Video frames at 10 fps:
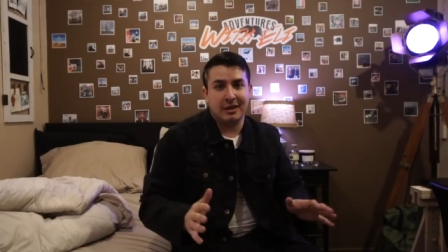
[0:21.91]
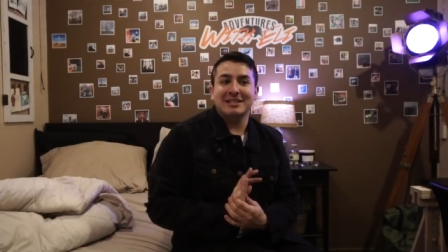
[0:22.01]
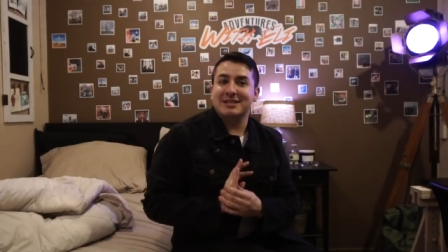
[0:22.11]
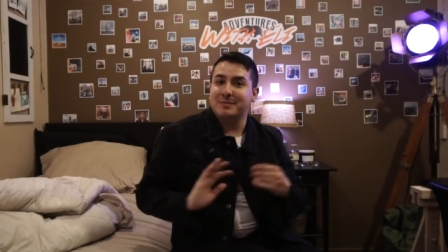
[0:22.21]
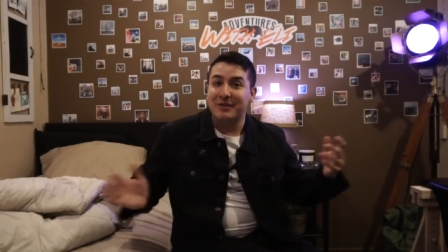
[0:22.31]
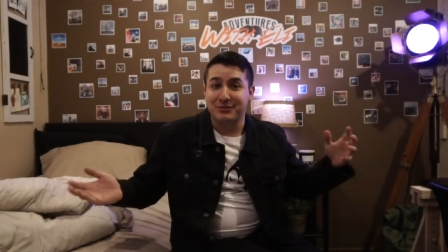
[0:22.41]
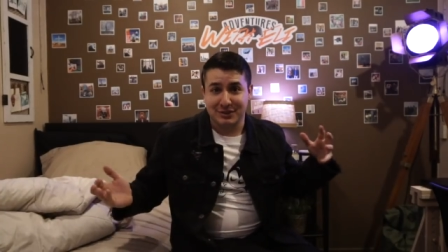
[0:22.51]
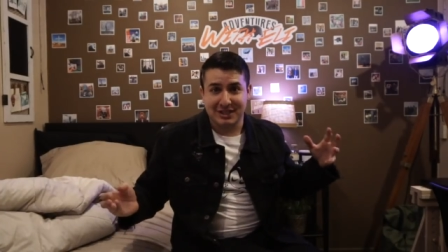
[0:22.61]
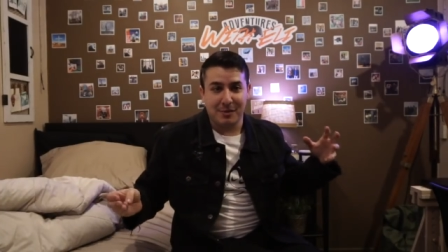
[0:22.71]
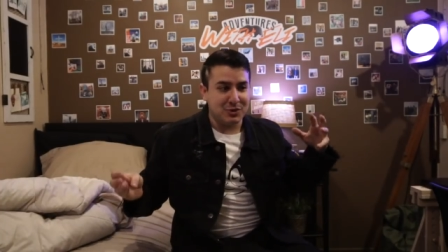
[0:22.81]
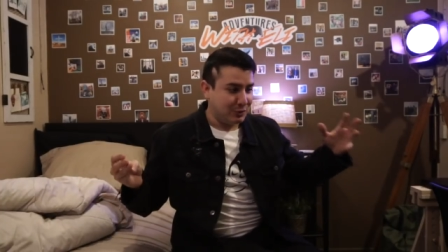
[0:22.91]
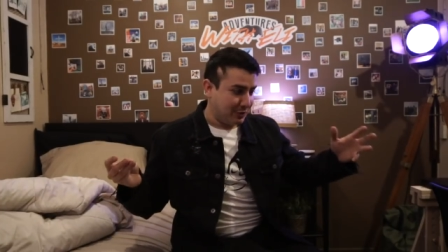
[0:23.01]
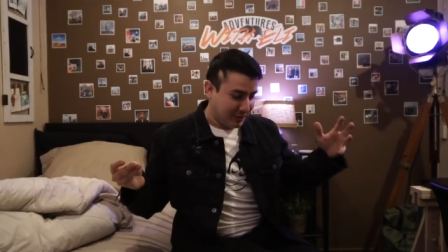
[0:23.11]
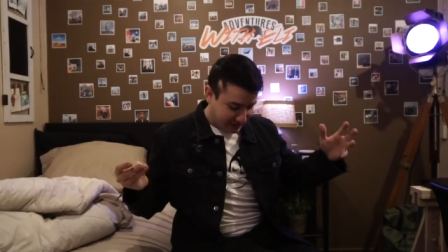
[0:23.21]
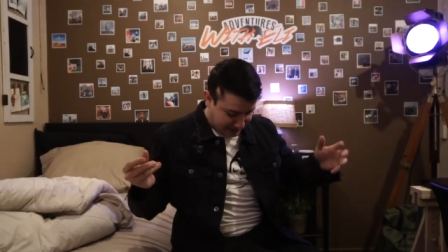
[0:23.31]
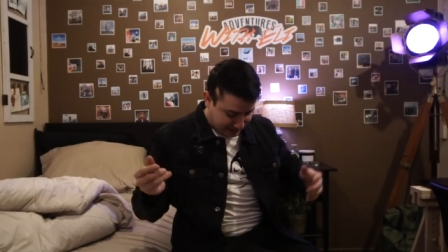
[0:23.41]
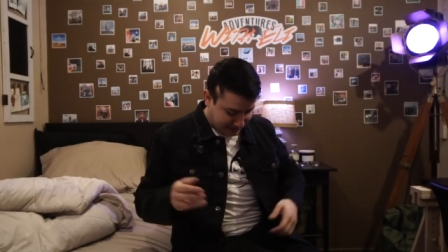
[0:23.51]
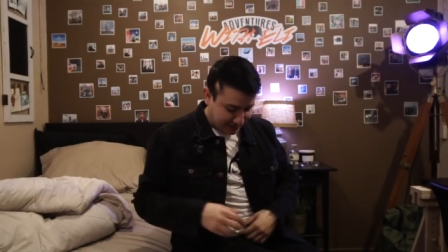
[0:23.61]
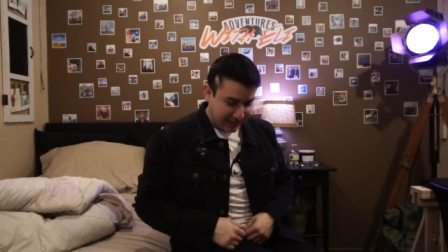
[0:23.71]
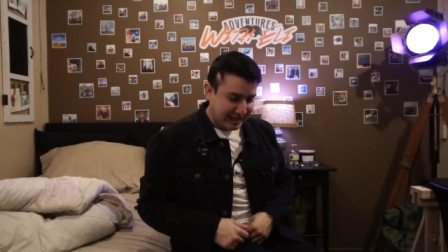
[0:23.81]
This is my first time doing one of
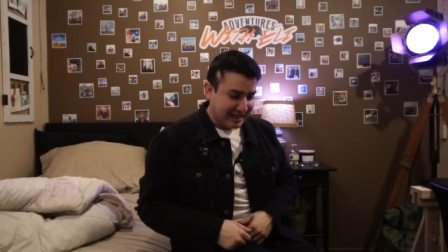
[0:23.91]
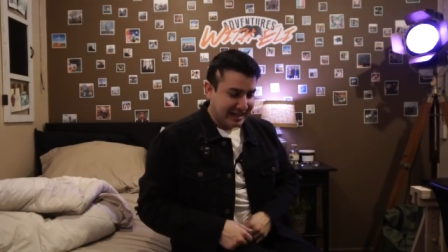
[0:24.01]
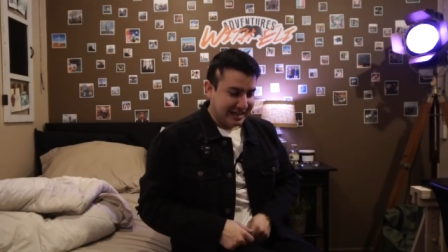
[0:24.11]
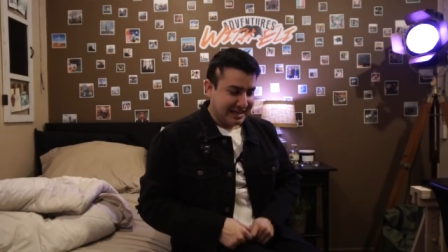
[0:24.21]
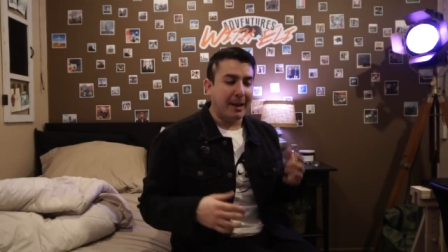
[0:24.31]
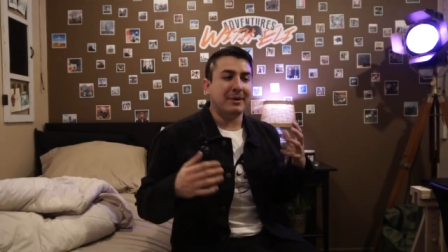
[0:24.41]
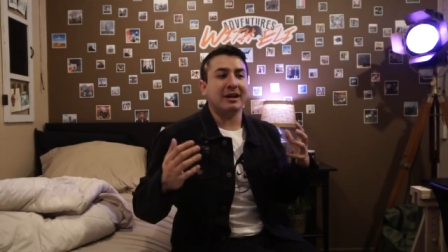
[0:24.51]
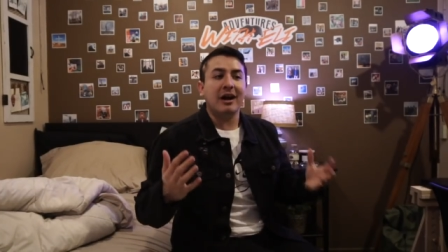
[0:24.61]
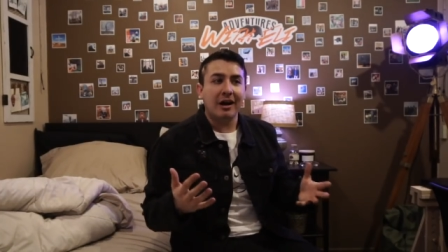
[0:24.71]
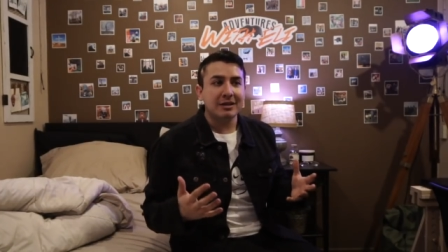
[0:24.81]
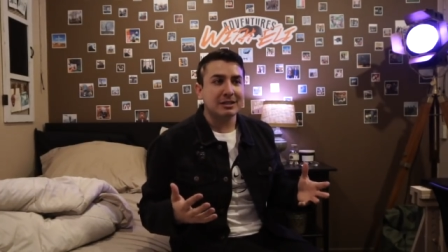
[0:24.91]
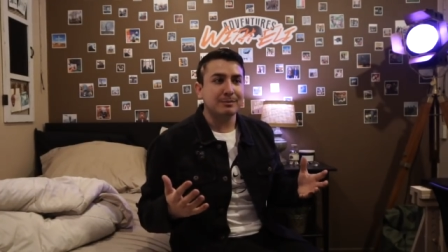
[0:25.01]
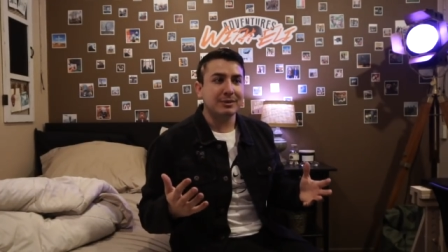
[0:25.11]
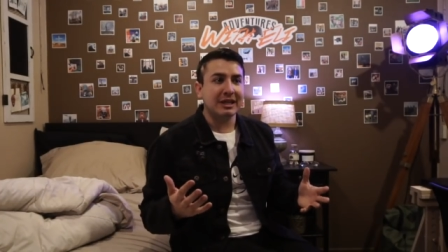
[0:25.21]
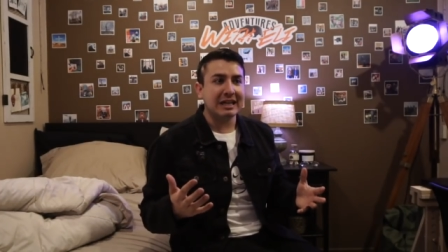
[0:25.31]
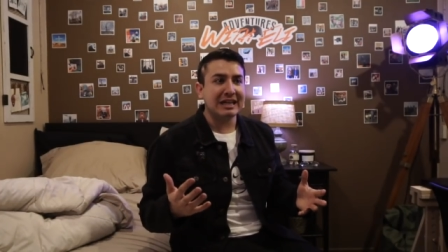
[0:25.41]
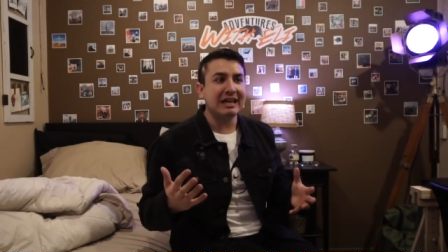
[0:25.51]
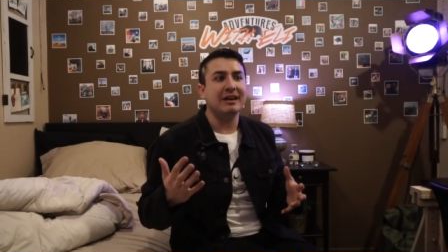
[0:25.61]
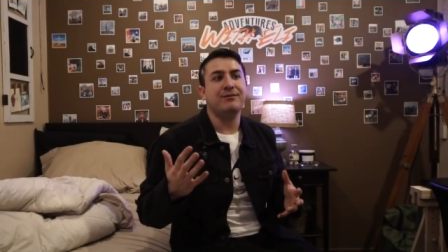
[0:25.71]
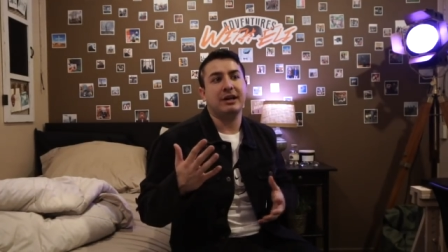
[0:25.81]
these and I've been
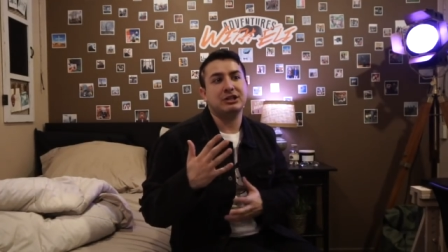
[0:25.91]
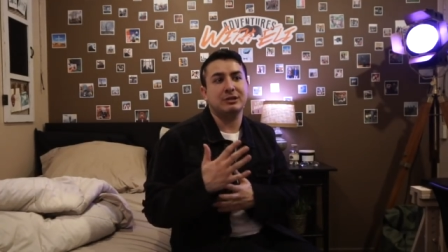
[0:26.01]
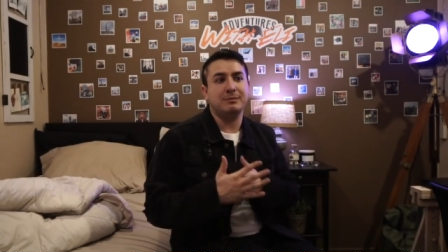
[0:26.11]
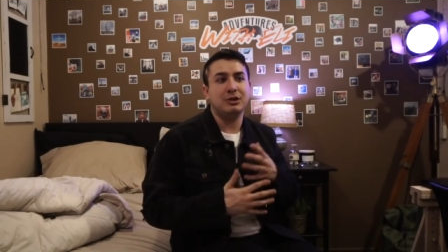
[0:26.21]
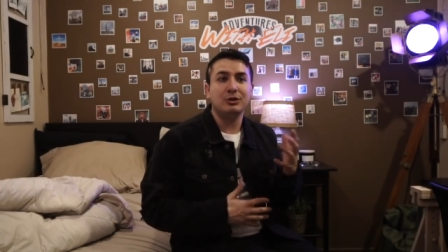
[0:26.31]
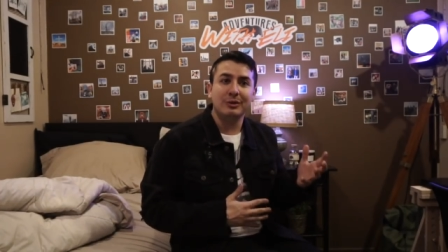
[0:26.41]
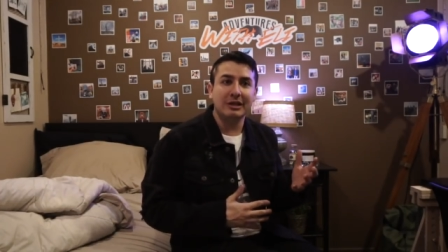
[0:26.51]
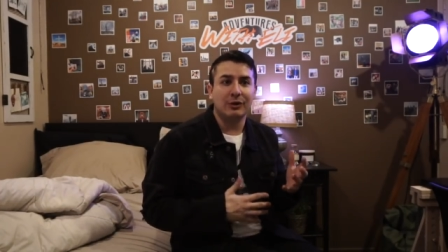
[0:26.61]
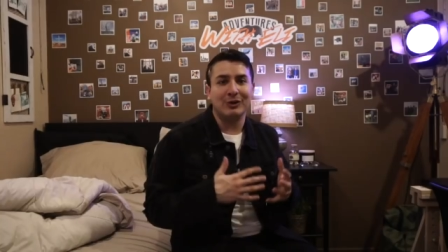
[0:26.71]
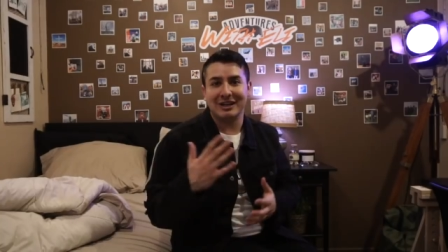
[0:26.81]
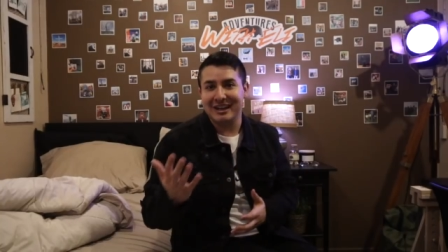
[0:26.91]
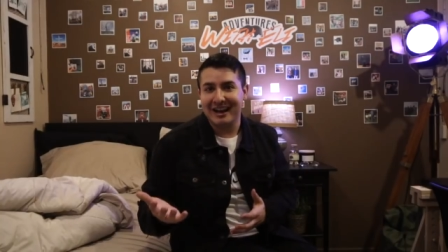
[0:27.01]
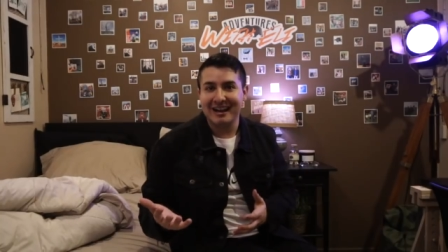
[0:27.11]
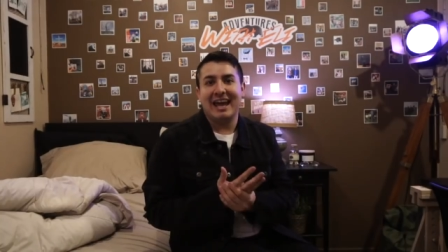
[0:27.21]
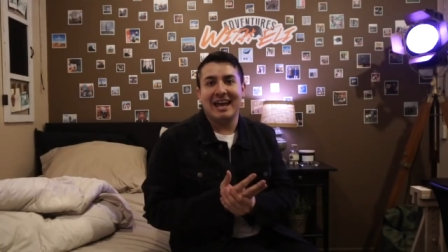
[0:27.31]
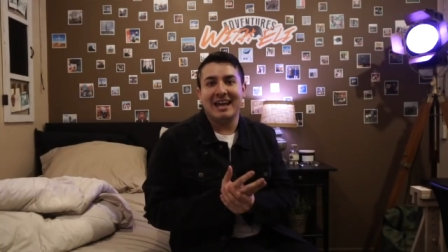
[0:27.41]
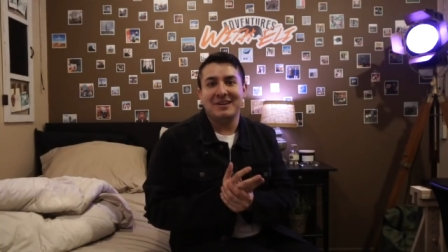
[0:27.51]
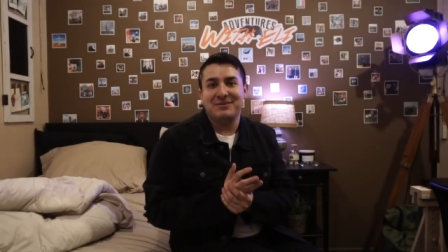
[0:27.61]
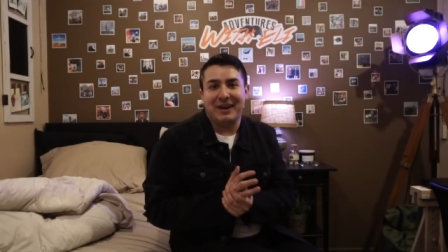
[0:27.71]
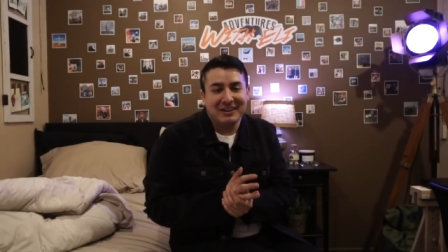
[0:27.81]
contemplating if I should do it or not.
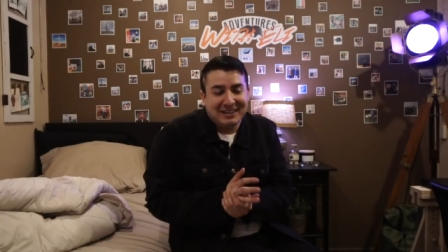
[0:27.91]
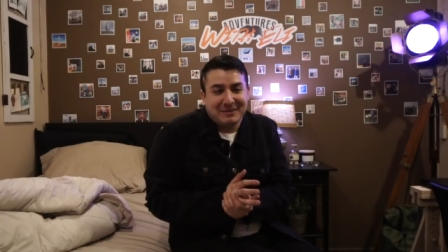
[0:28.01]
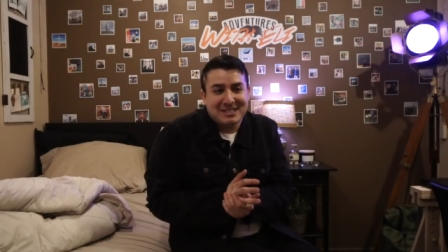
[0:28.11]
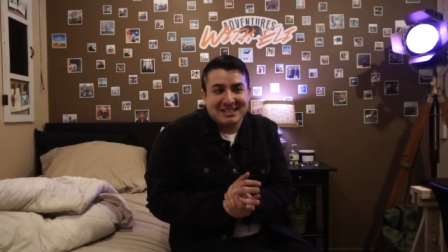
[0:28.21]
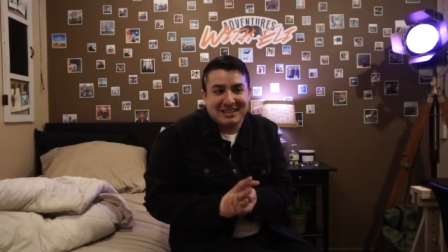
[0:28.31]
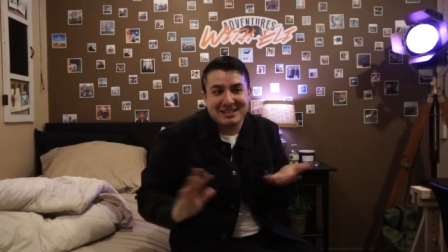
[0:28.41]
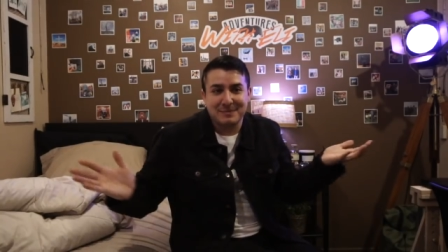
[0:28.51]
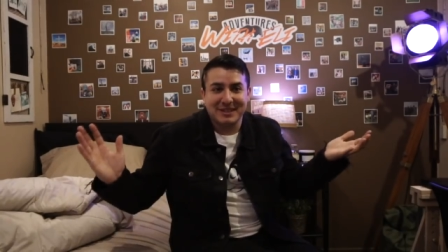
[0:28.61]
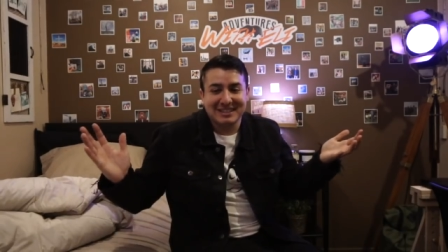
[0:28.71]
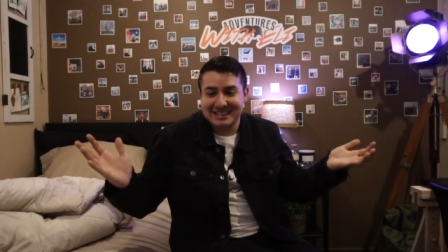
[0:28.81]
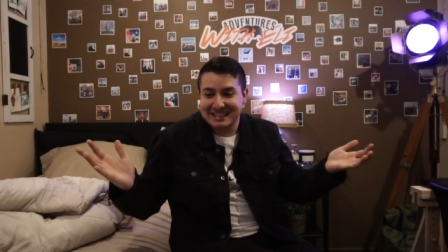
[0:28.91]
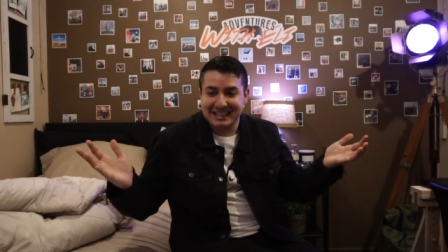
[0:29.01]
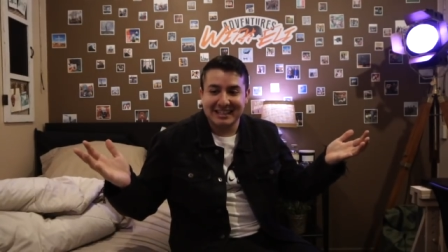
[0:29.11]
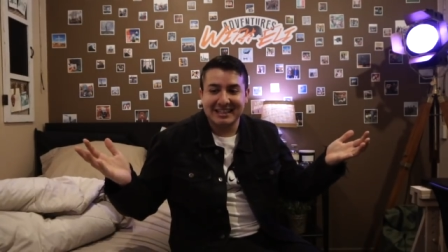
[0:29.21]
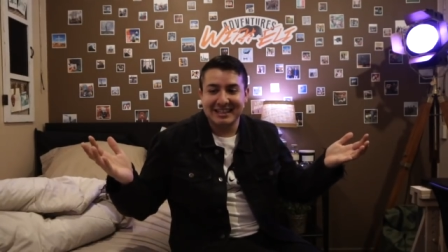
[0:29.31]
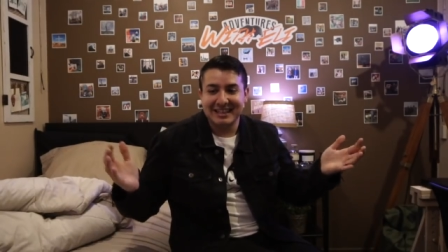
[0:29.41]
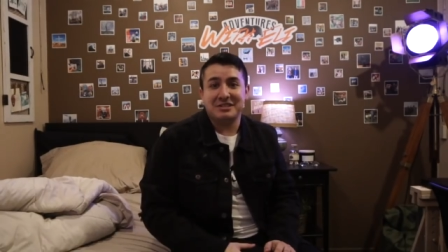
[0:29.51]
And finally I'm just gonna spill the tea.